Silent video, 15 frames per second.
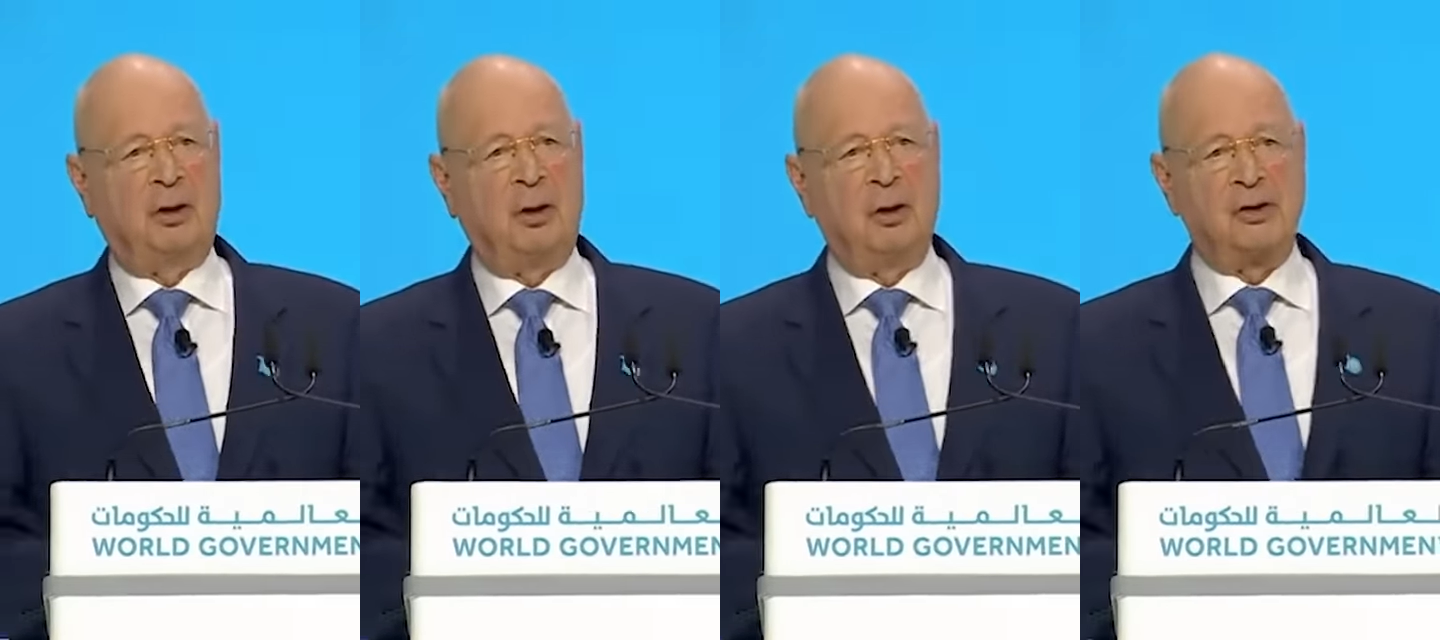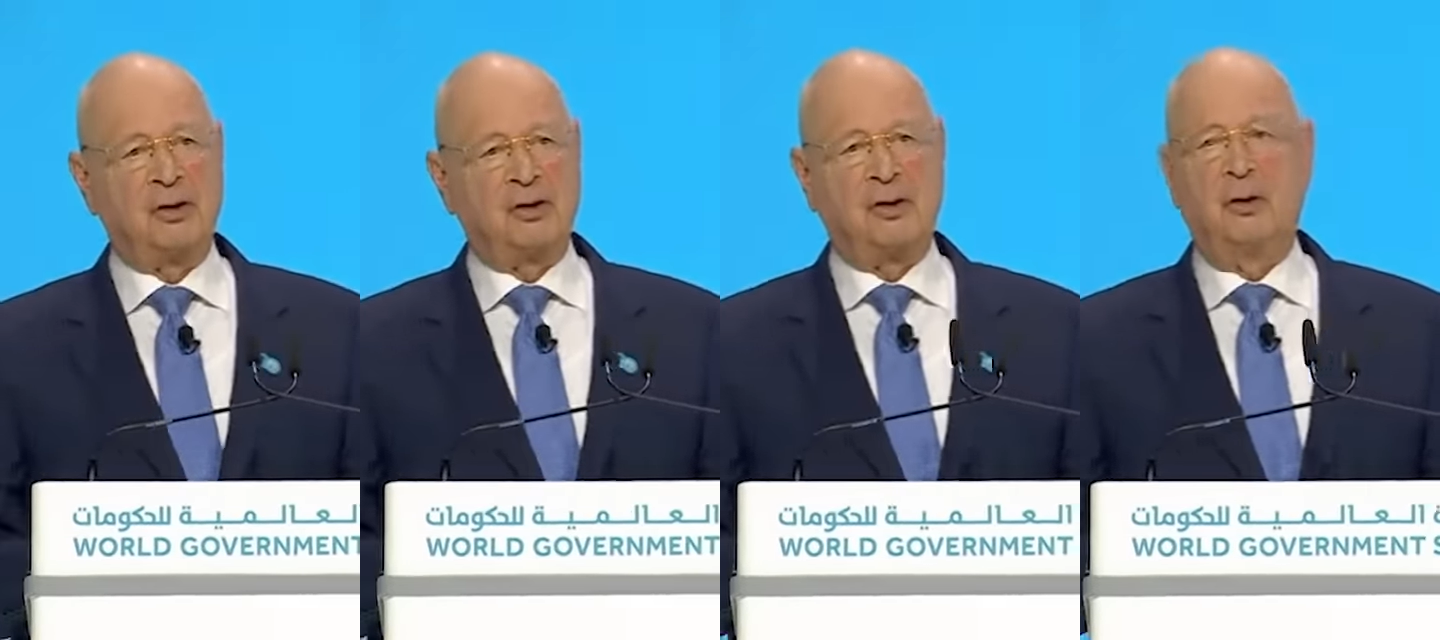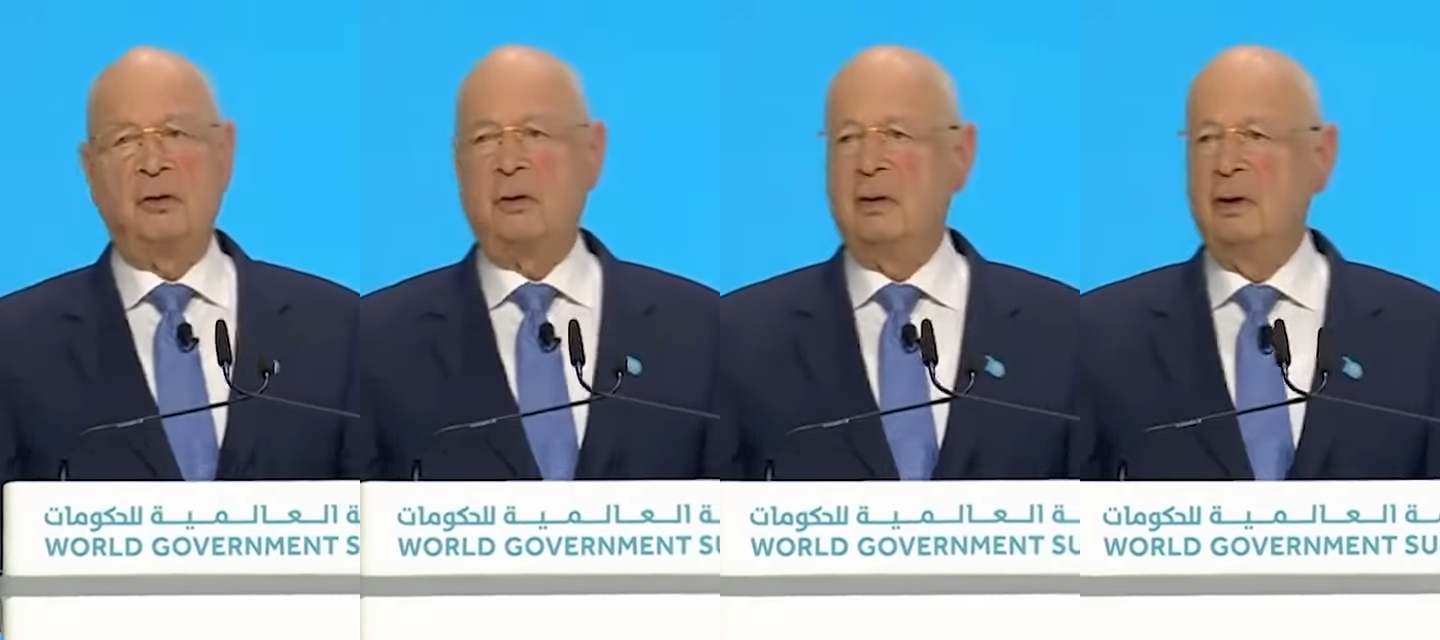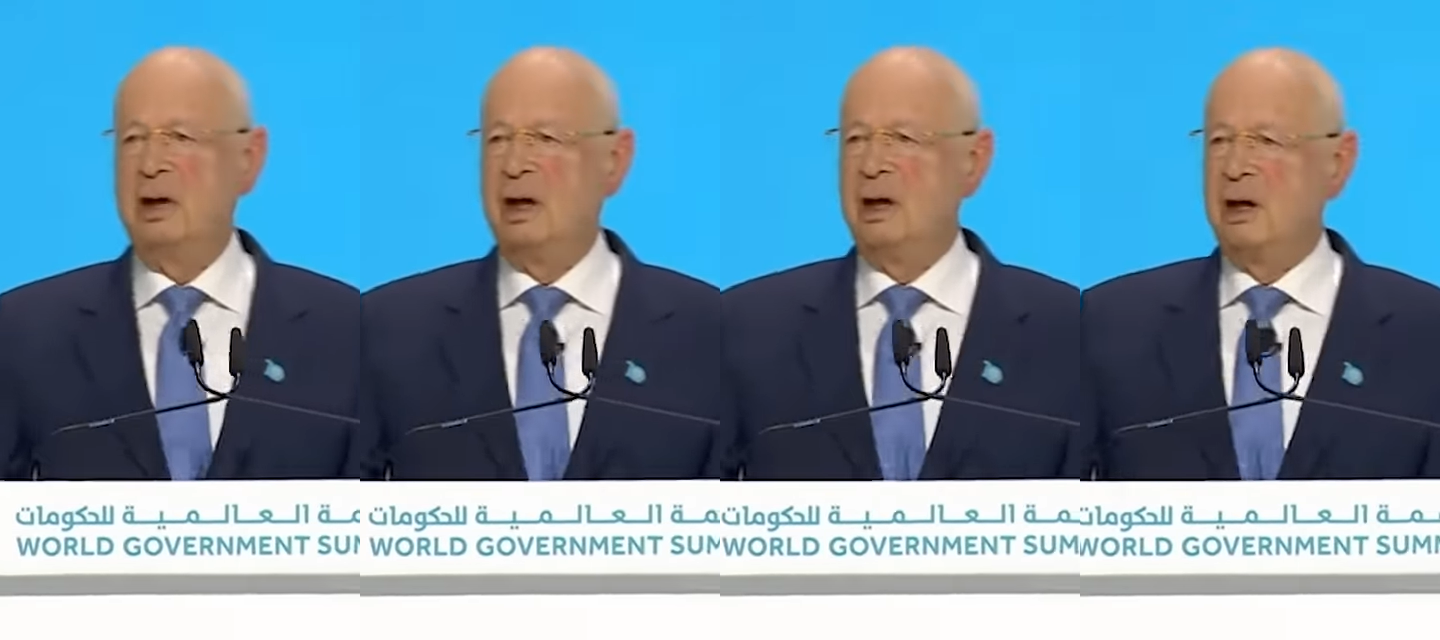but also
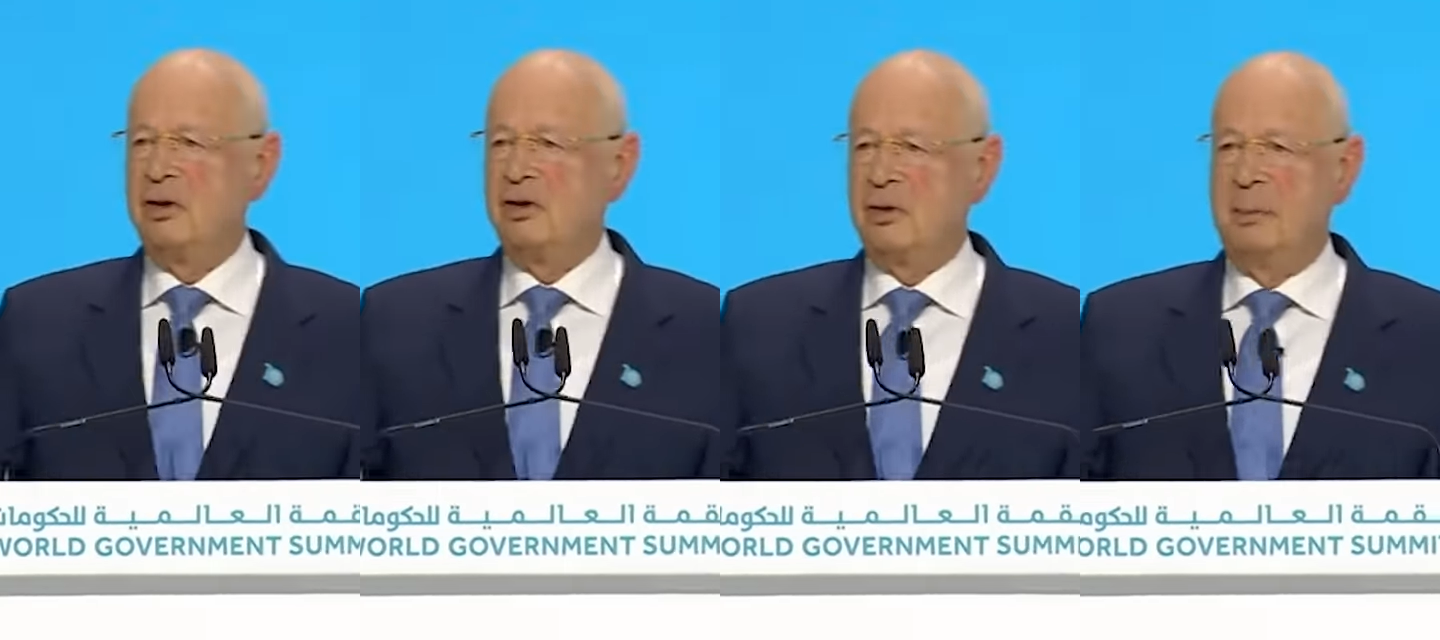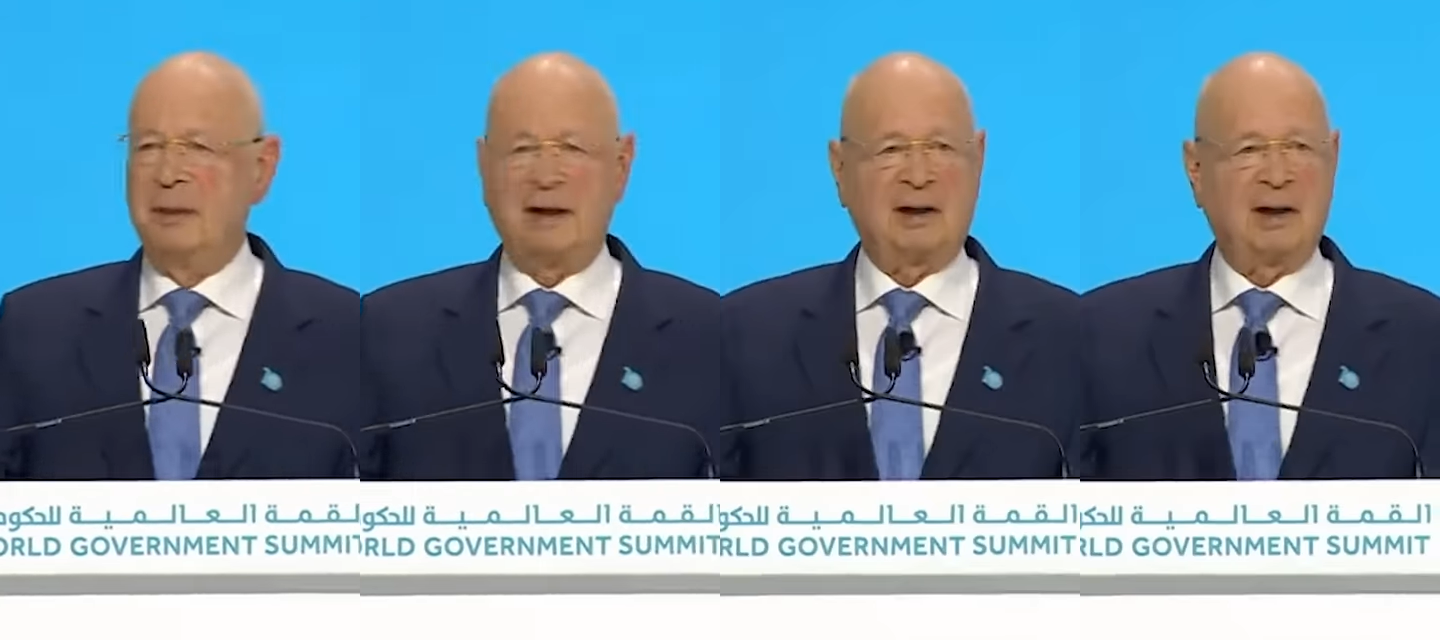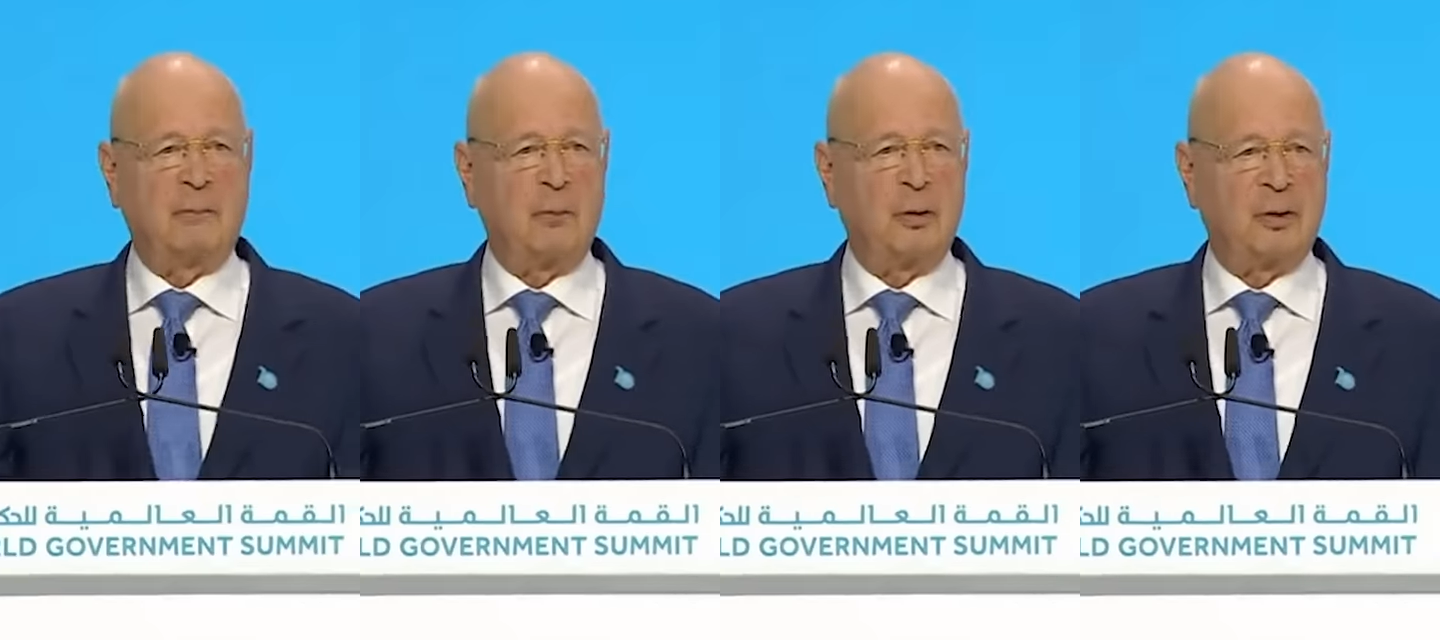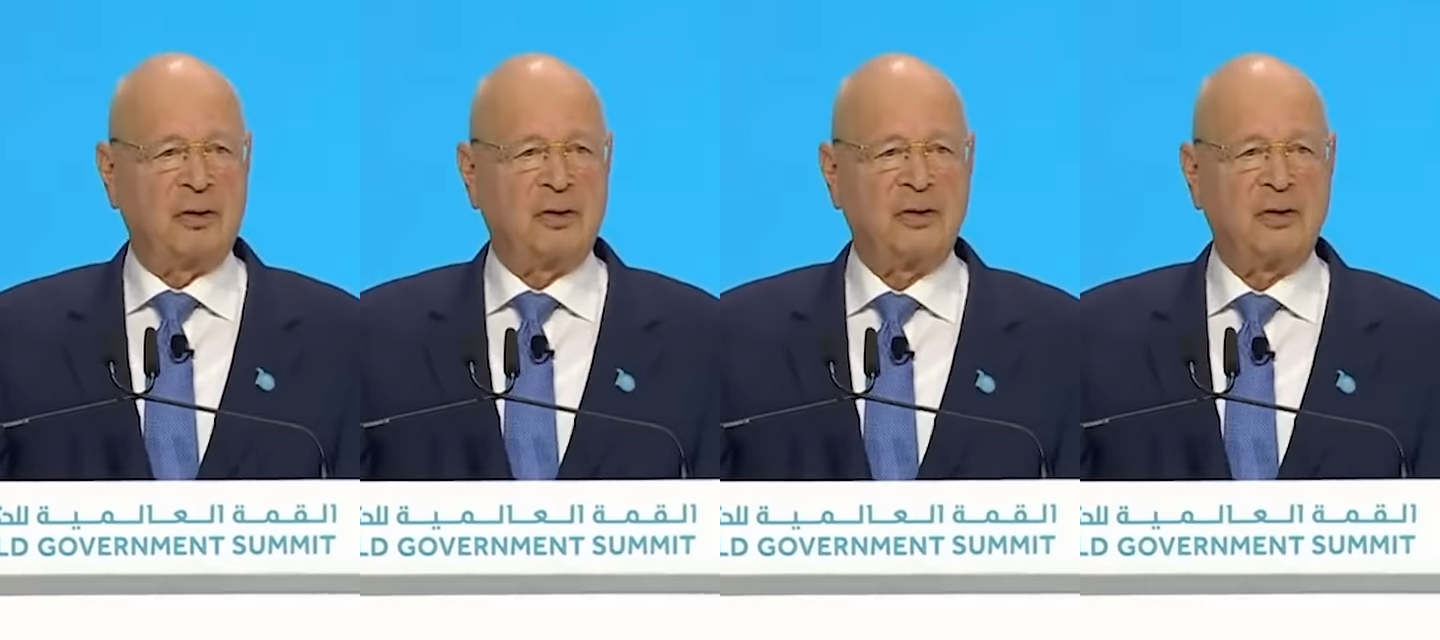the
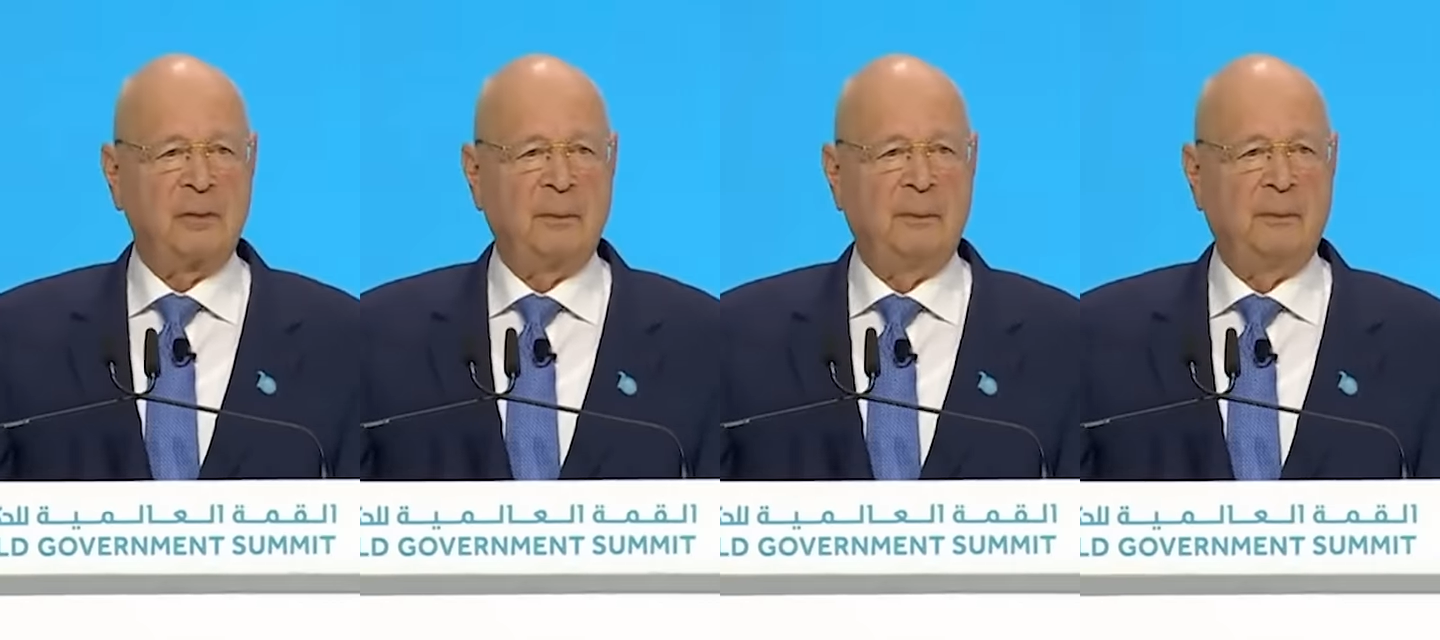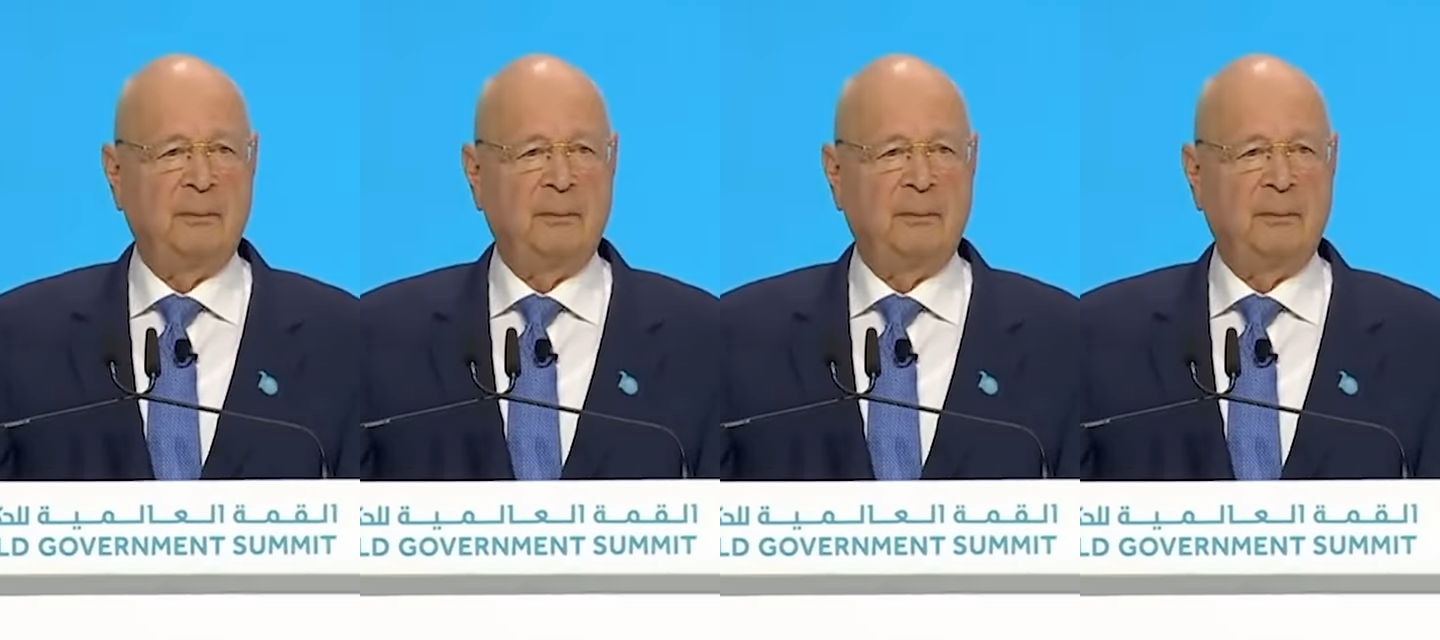metaverse,